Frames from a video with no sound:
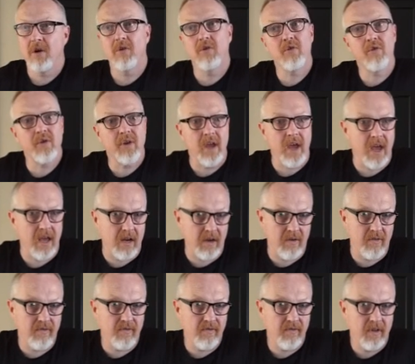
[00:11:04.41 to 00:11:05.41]

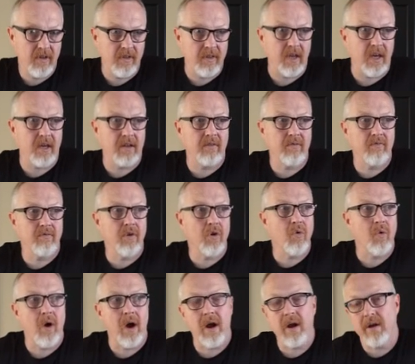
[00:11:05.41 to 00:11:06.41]
creative, that
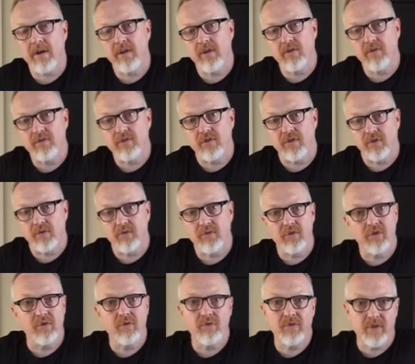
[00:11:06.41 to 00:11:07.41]
require you to
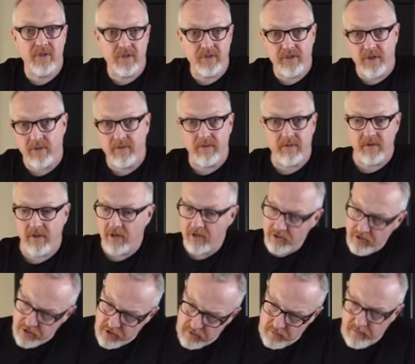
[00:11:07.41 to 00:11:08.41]
do things other than
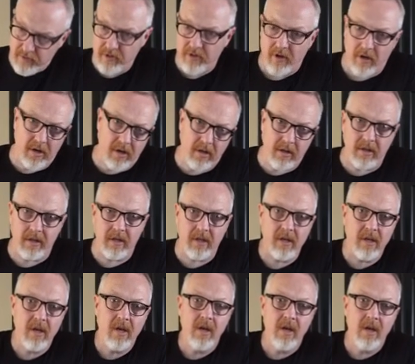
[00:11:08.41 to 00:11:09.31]
just methodically